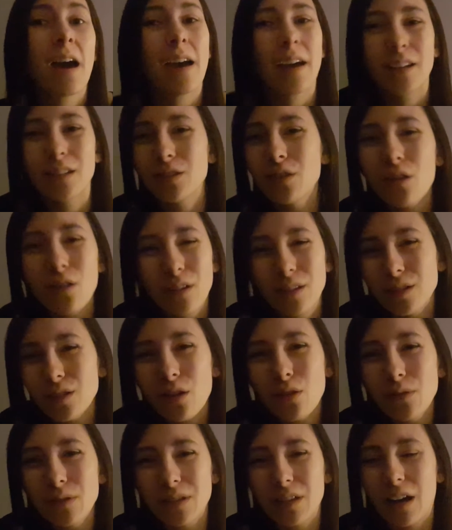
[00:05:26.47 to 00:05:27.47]
it's, all, it's
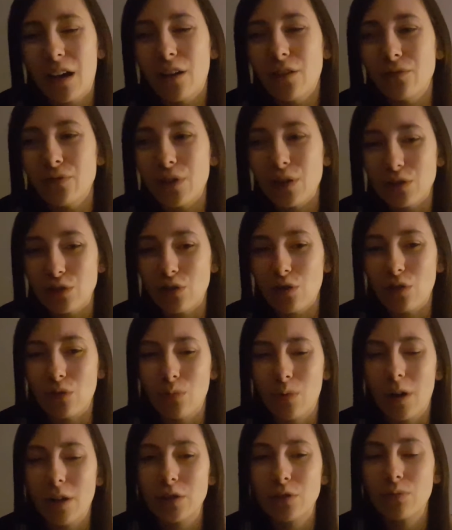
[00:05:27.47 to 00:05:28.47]
always a helpful show to
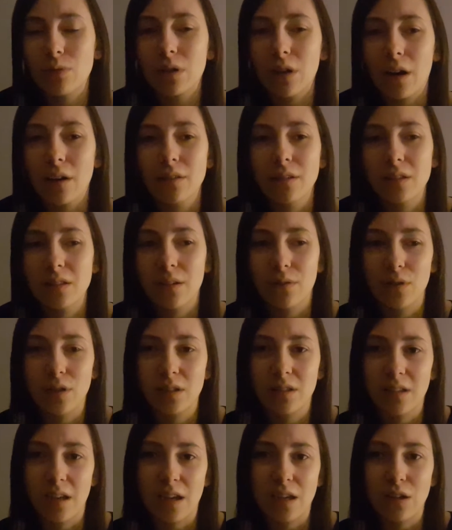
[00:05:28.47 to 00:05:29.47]
watch, regardless of the
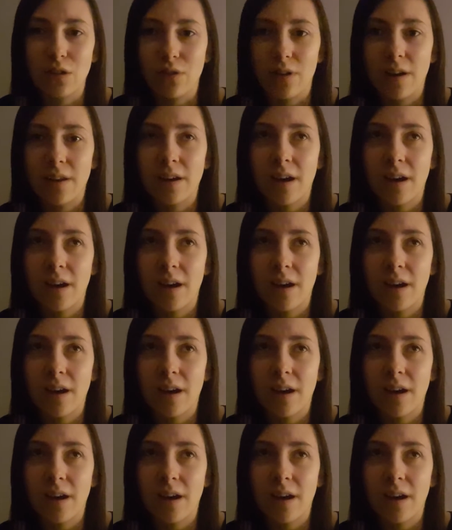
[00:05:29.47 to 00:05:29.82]
state you're in.